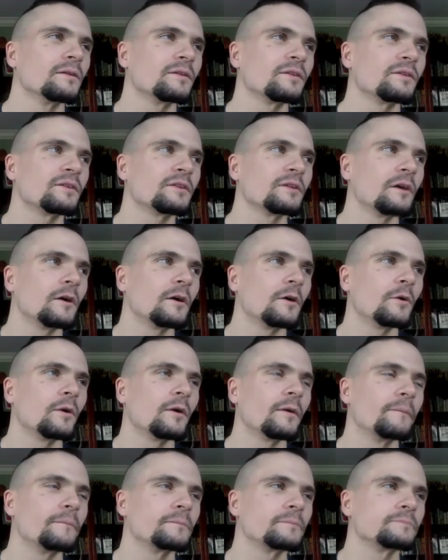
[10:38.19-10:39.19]

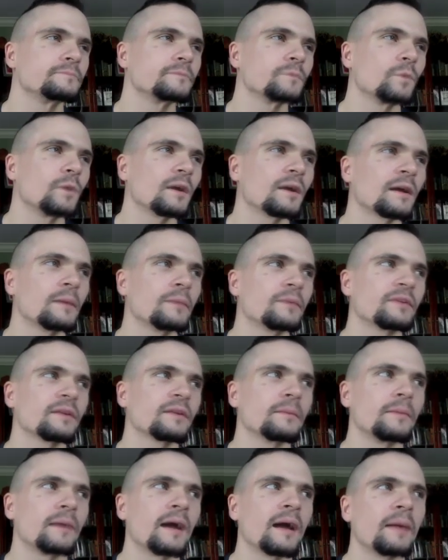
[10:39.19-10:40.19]
So what comes
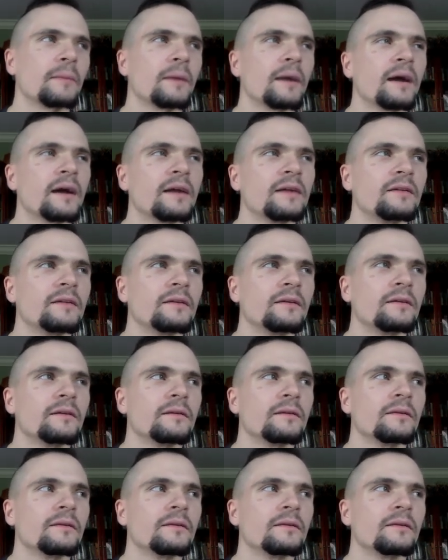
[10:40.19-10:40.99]
to my mind,